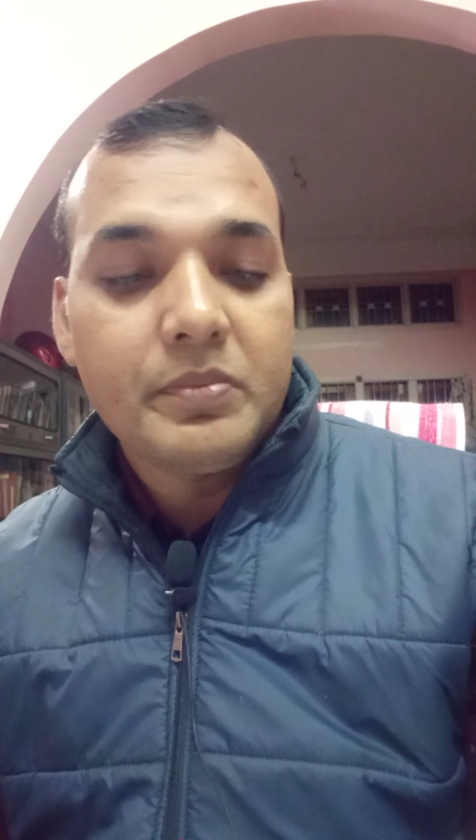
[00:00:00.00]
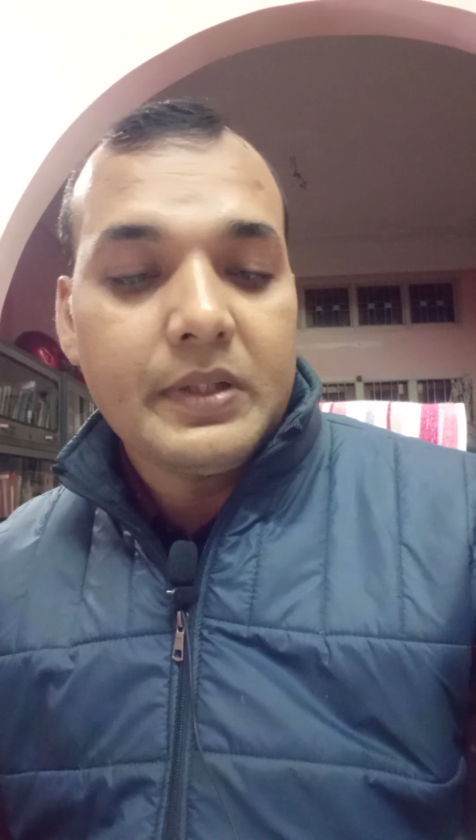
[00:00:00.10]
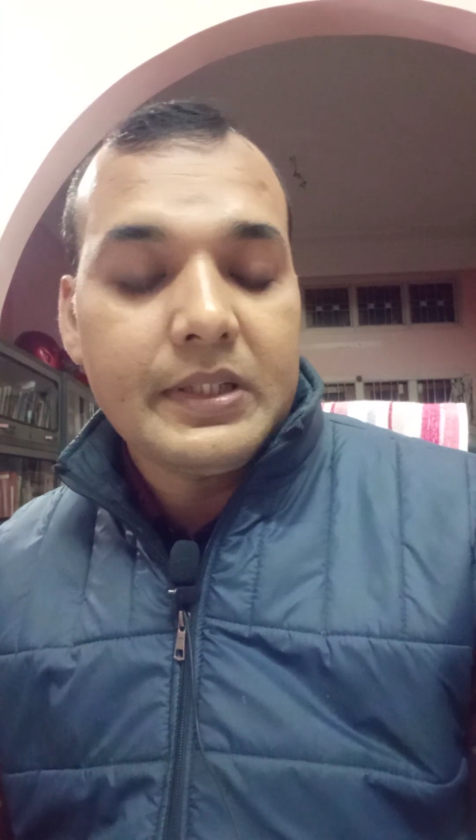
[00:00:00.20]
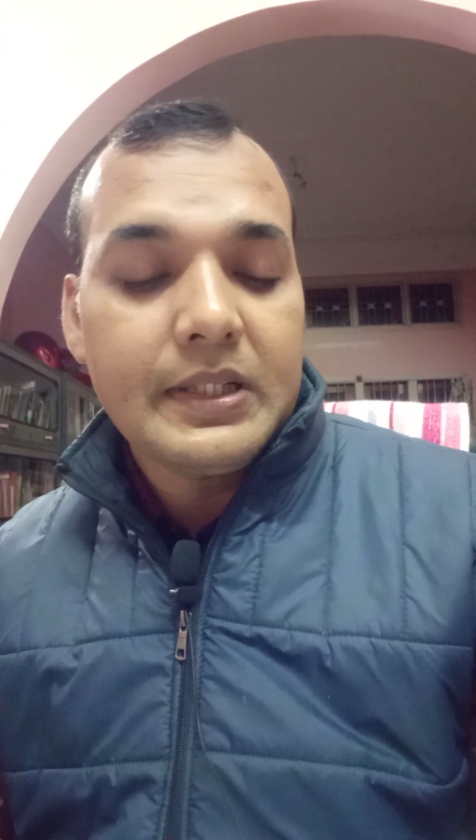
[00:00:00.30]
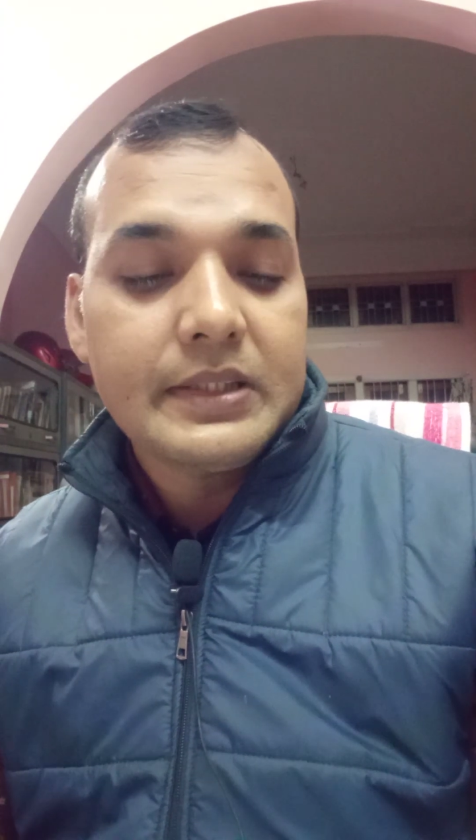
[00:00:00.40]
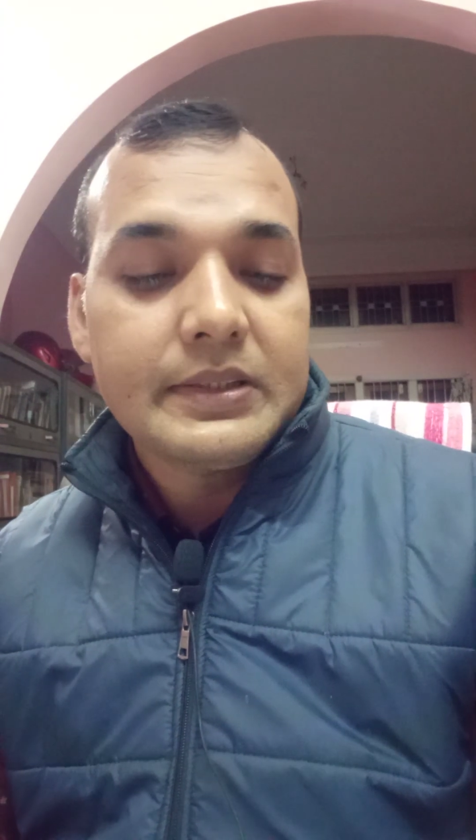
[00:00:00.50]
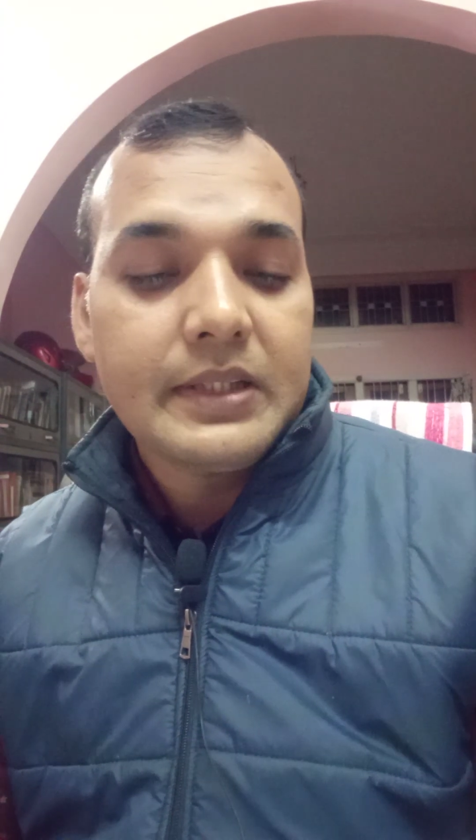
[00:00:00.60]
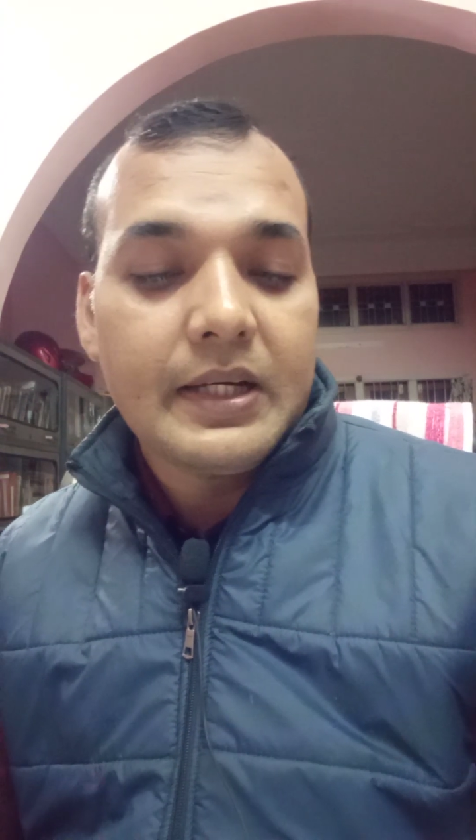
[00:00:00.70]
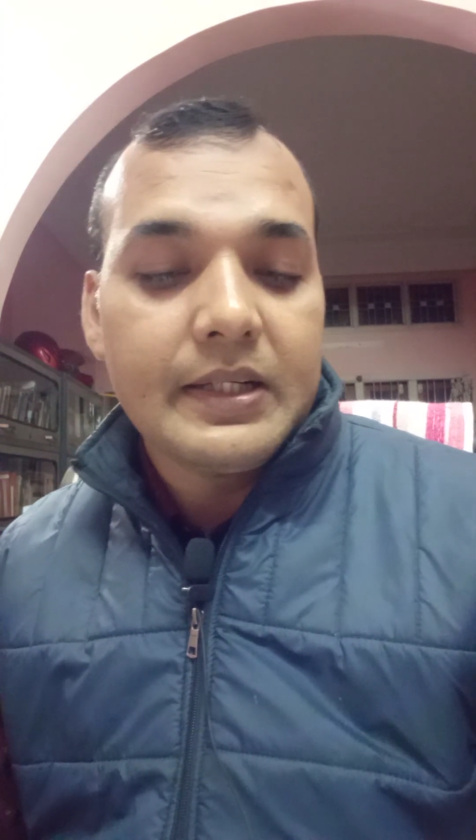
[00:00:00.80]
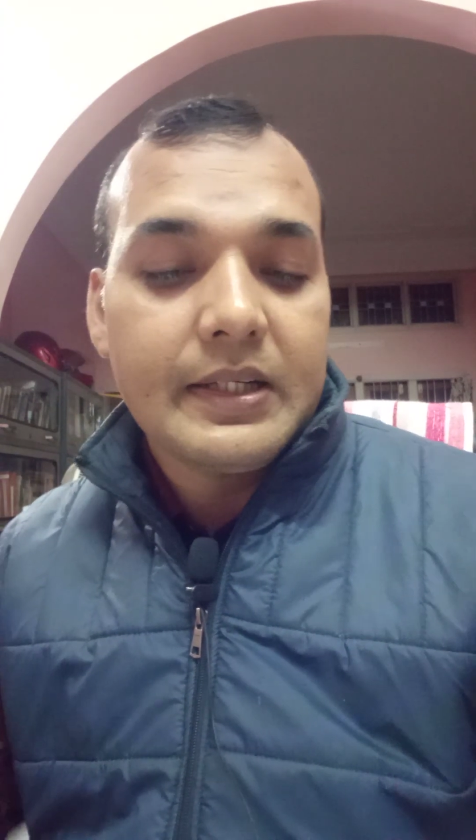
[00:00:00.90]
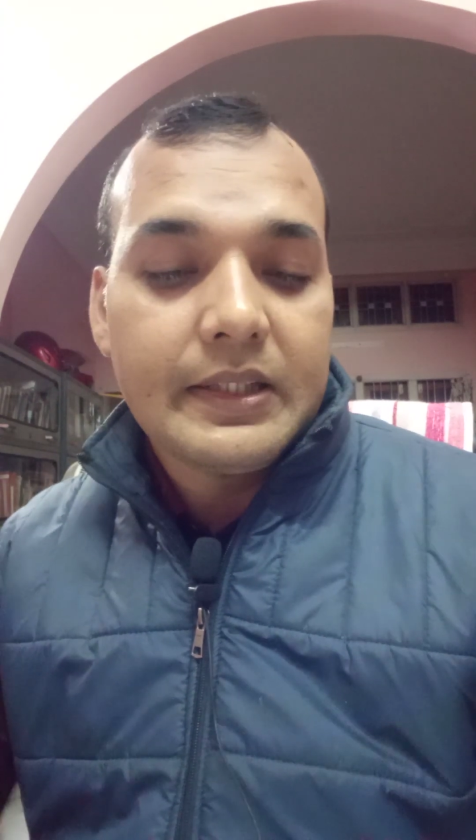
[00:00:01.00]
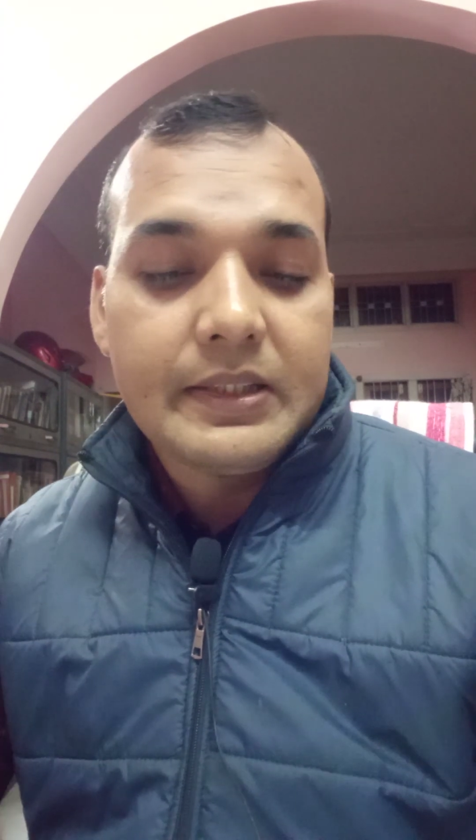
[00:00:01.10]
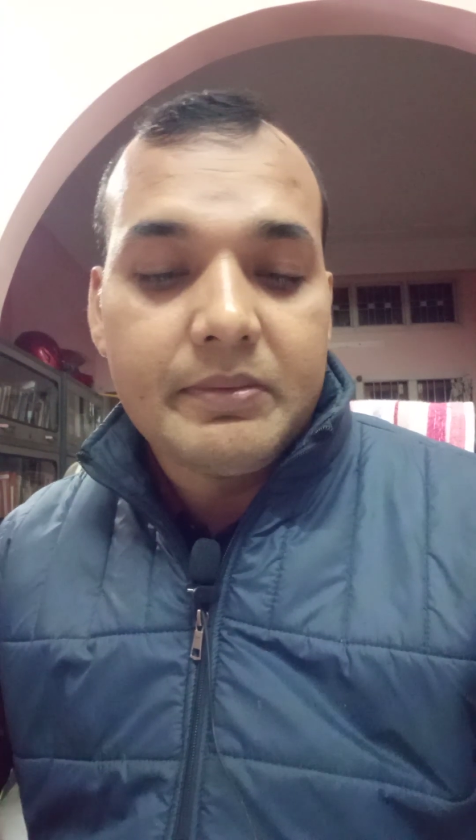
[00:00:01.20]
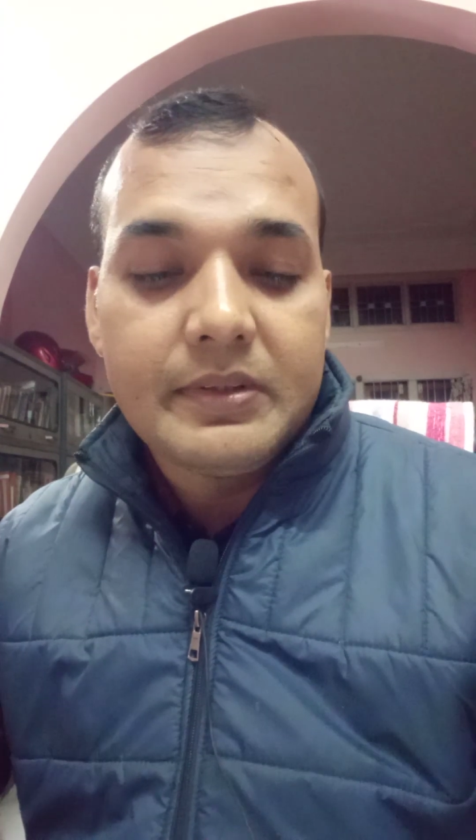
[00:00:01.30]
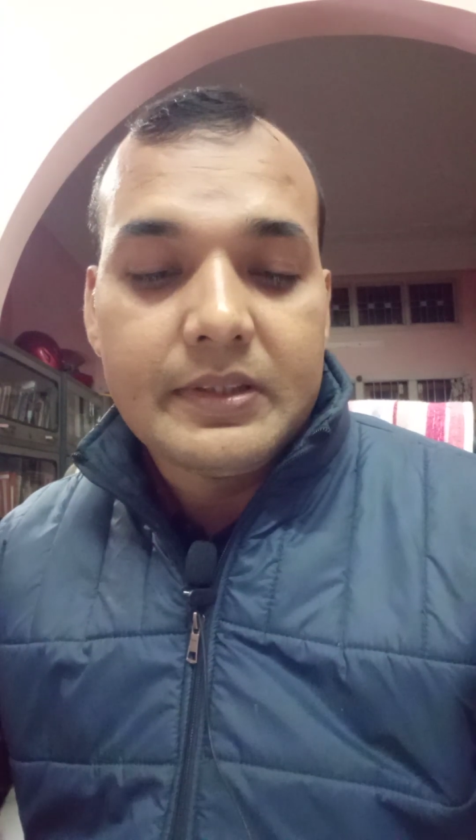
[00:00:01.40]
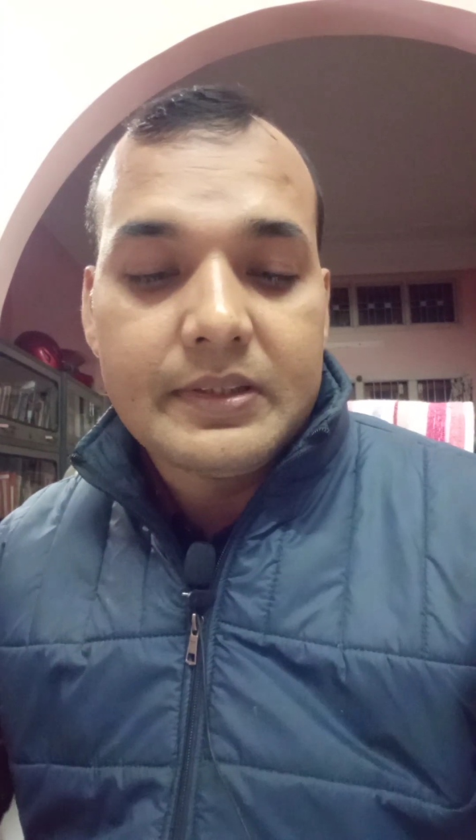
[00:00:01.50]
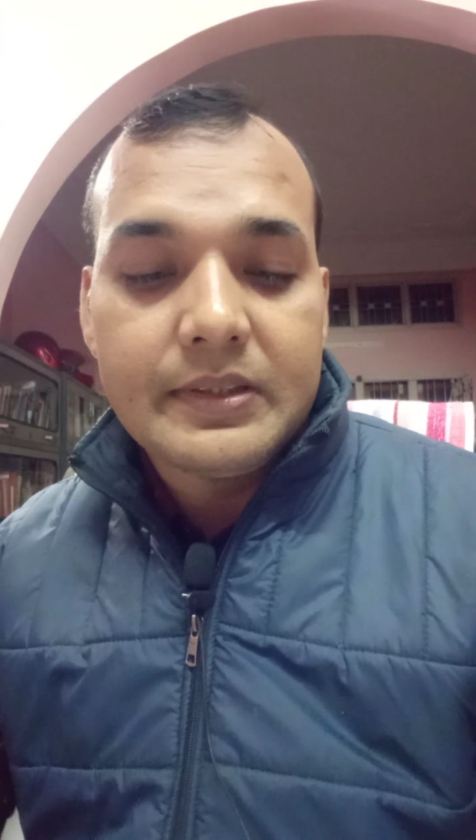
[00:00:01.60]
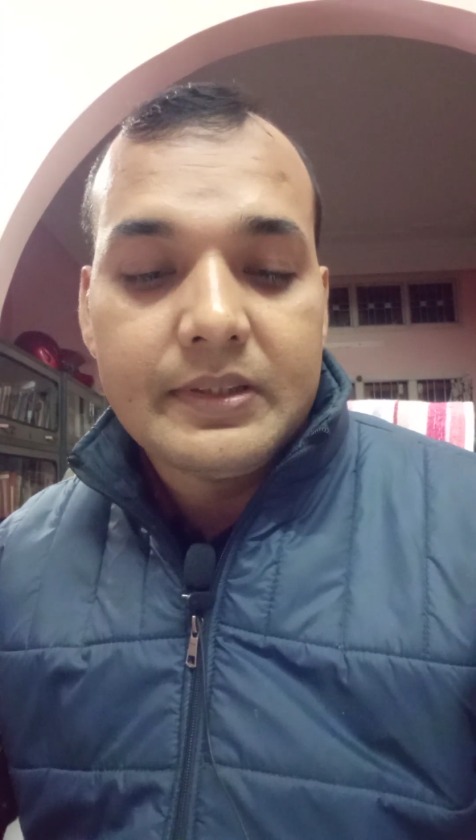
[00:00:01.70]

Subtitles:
various other activities.